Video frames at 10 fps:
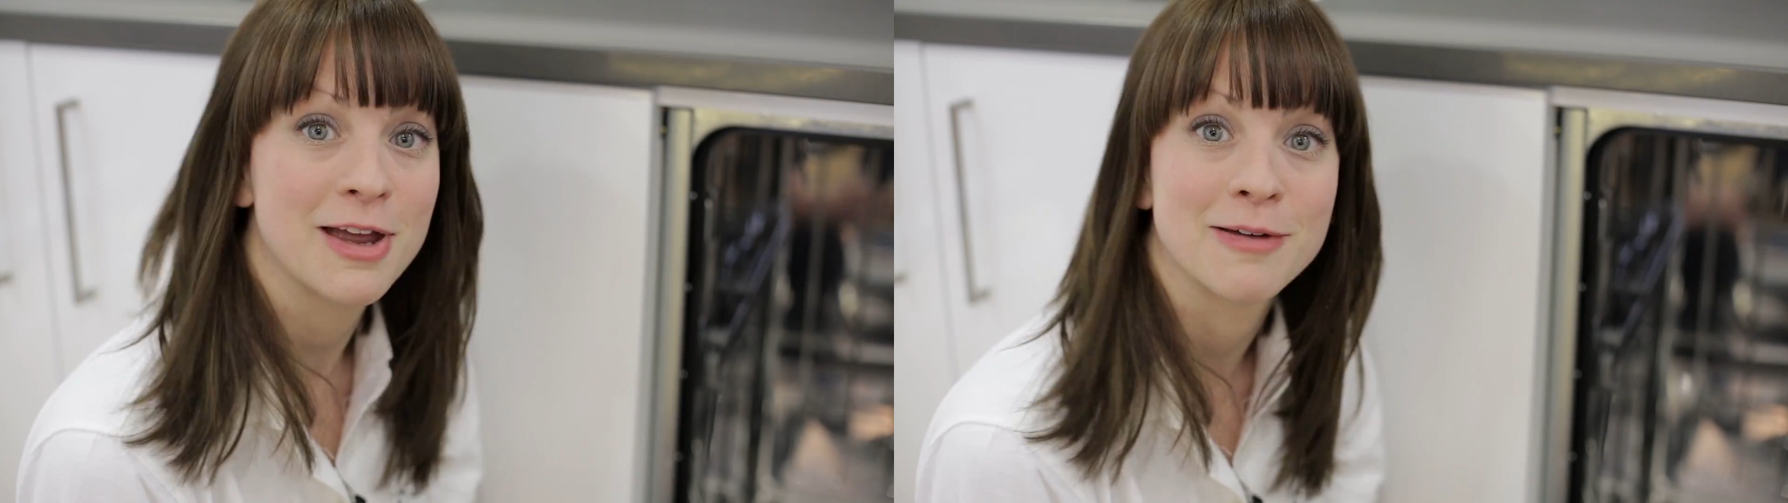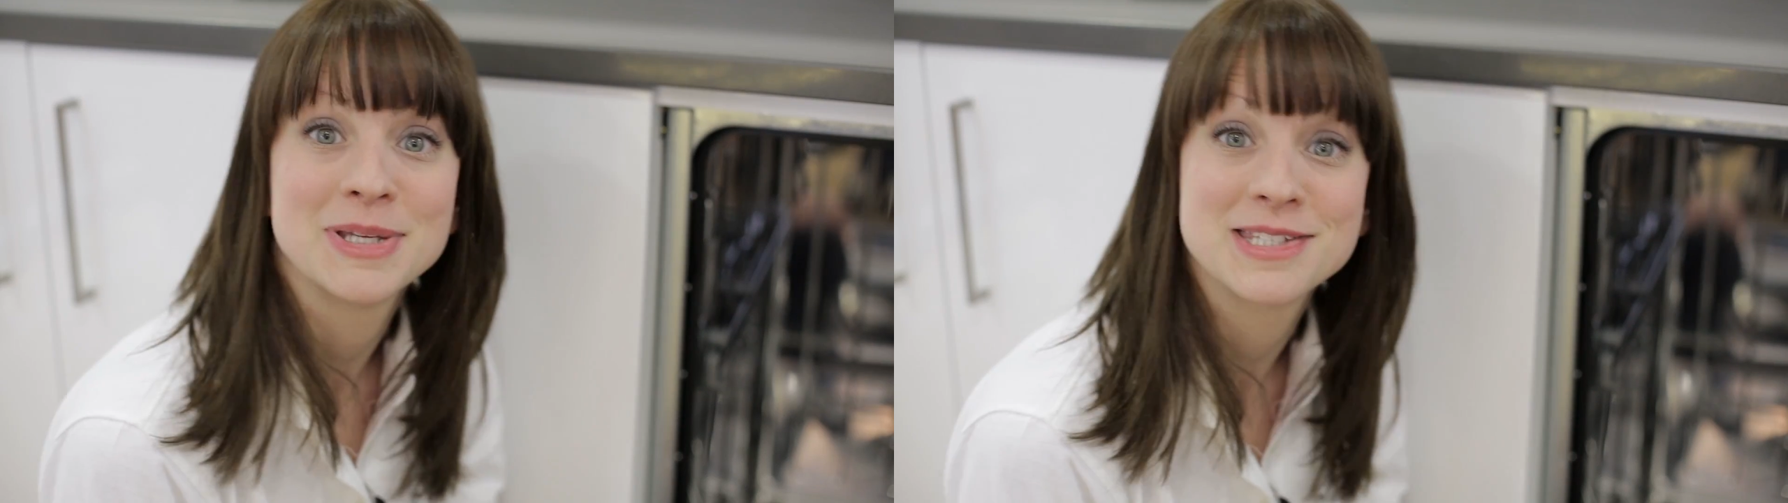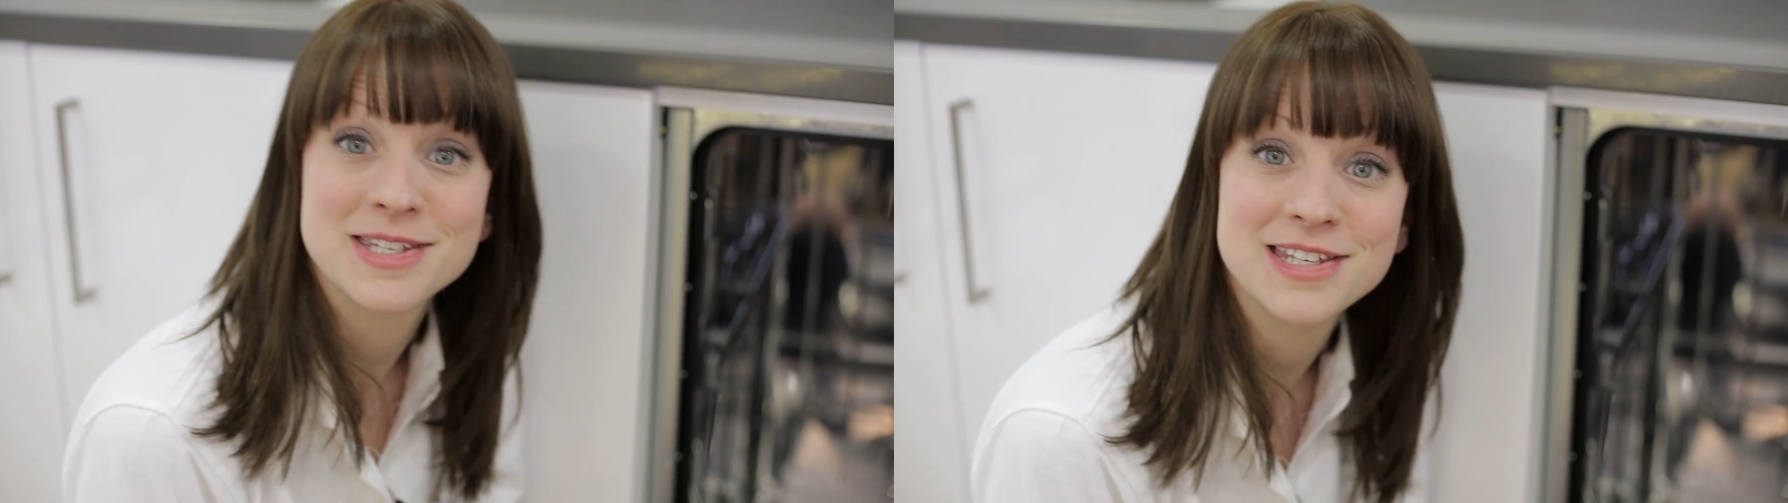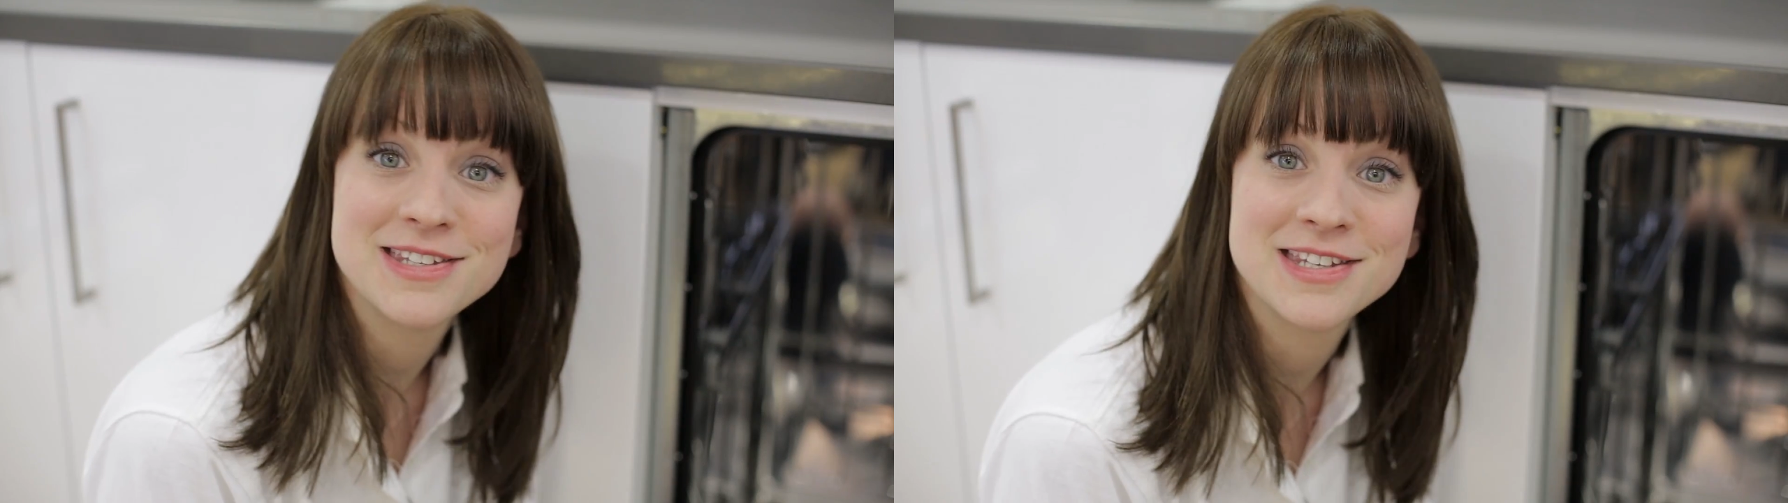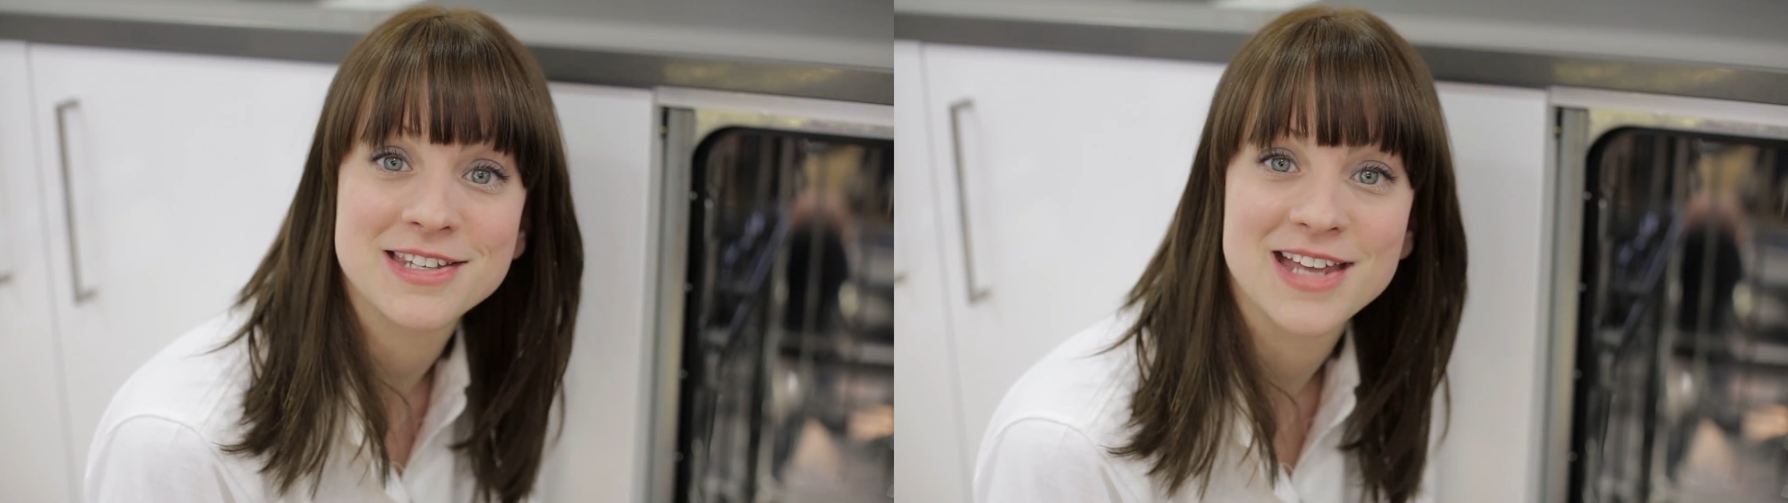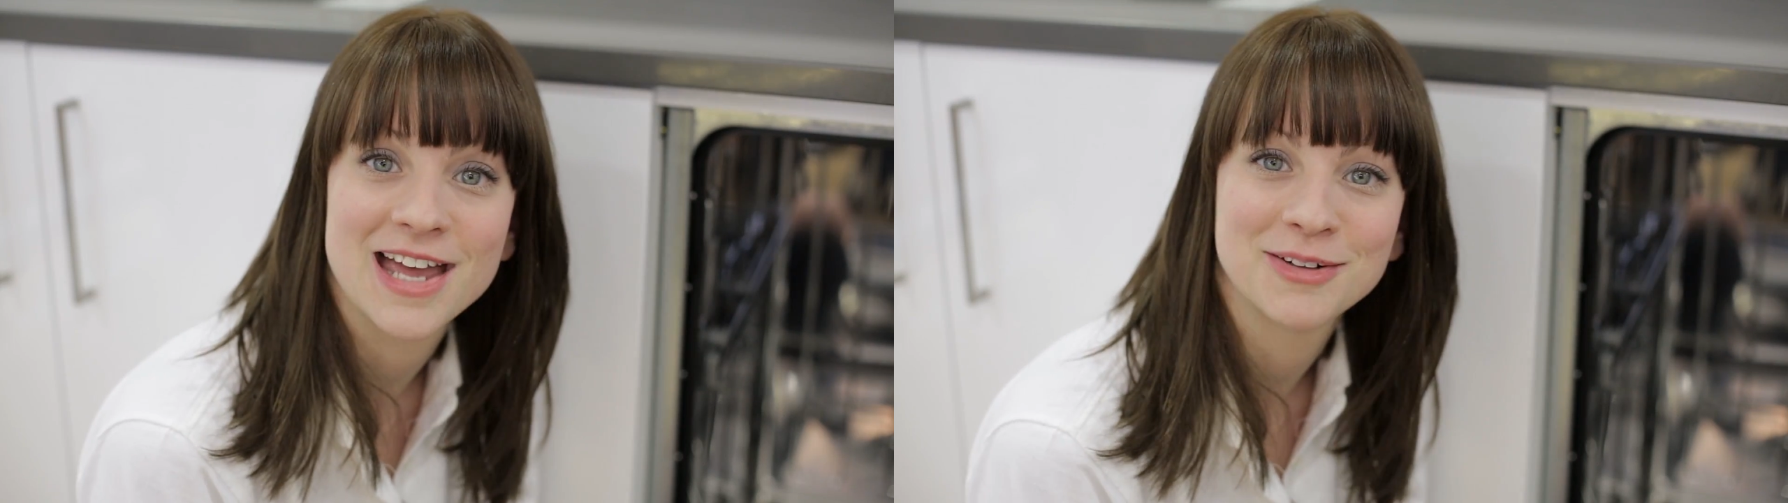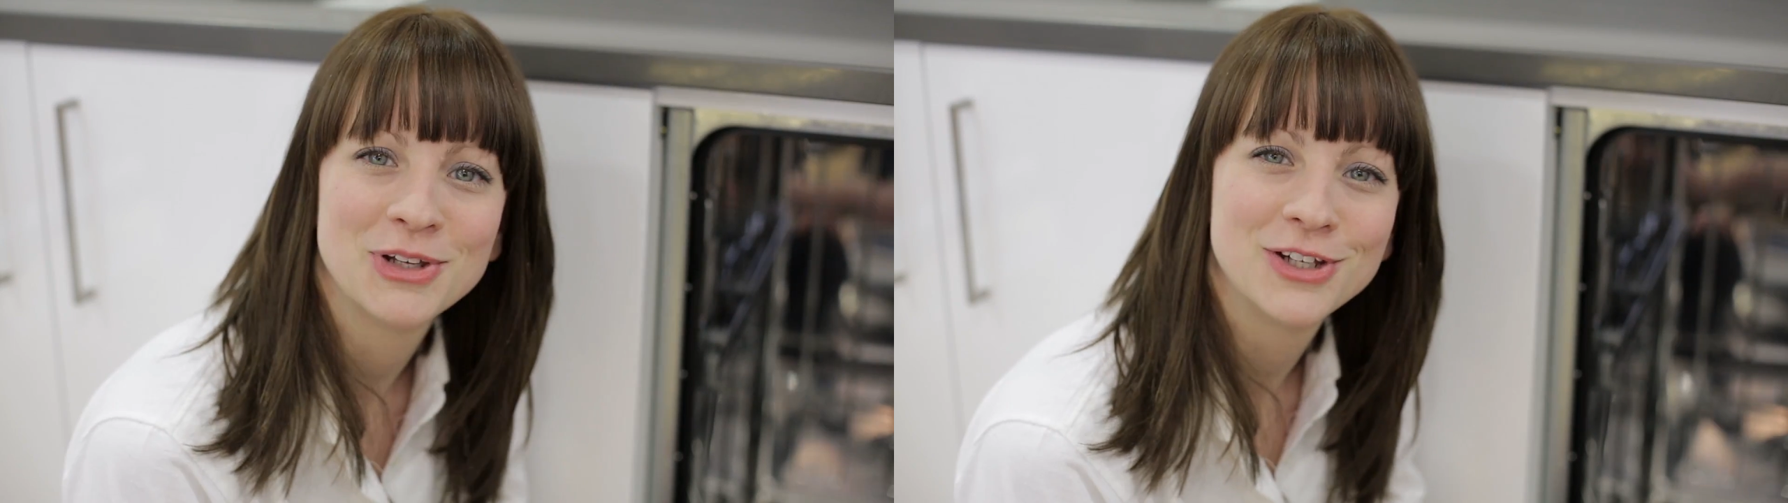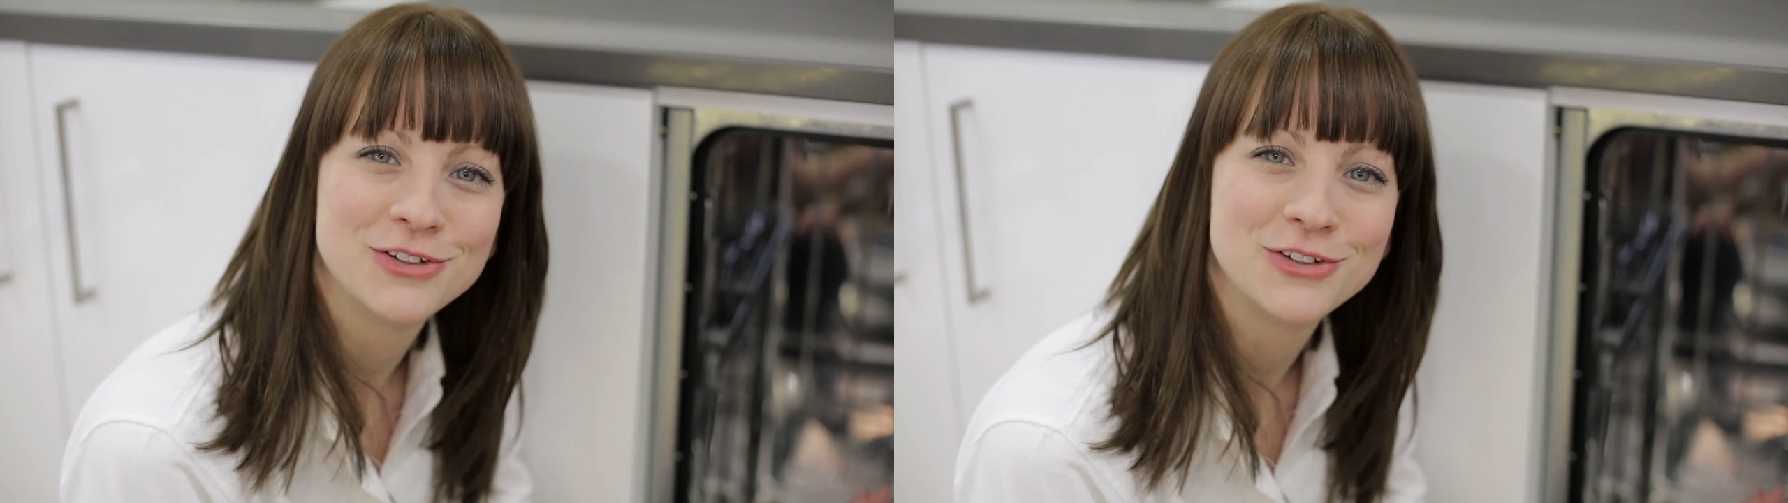there, it's as easy as that.